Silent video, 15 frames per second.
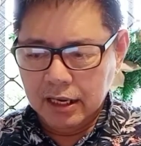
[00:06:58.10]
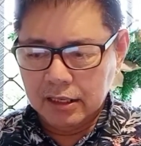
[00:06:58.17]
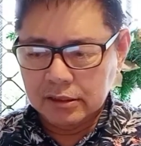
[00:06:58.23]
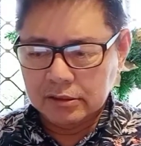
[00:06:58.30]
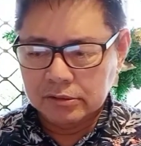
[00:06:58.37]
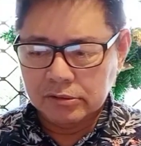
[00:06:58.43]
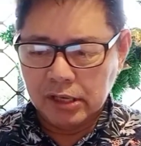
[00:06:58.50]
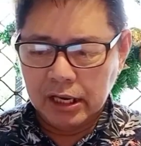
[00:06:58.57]

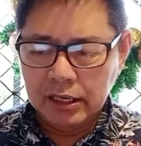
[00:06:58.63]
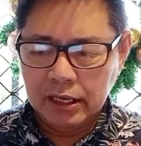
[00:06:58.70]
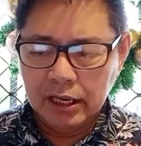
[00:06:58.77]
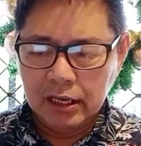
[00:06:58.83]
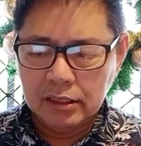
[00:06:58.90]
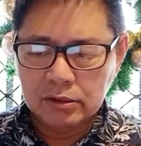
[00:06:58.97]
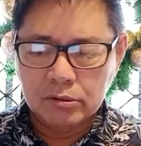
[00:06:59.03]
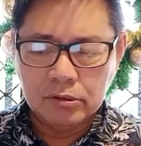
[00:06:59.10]

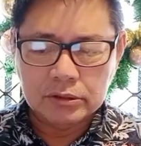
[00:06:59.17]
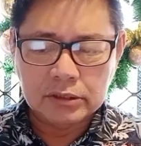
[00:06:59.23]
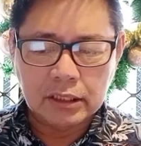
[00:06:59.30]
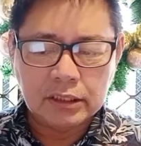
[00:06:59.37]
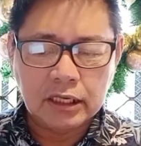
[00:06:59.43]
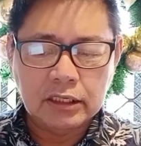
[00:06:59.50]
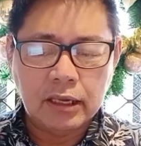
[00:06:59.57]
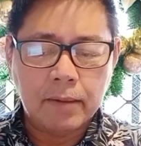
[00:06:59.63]
training to
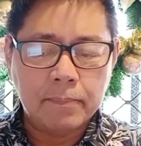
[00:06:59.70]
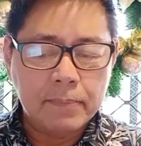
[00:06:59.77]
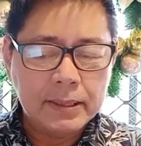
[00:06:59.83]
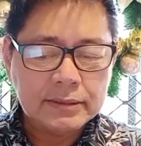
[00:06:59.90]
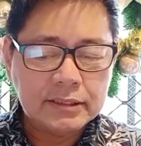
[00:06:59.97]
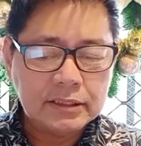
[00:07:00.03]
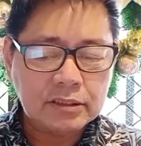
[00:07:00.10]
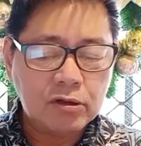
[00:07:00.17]
strategic
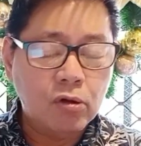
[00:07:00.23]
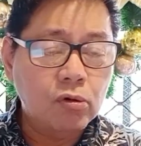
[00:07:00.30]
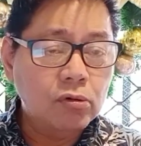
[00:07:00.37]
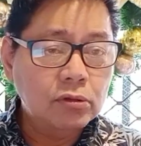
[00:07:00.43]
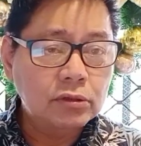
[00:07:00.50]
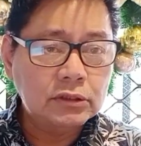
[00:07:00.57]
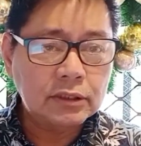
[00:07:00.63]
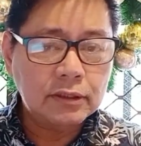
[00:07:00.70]
business goals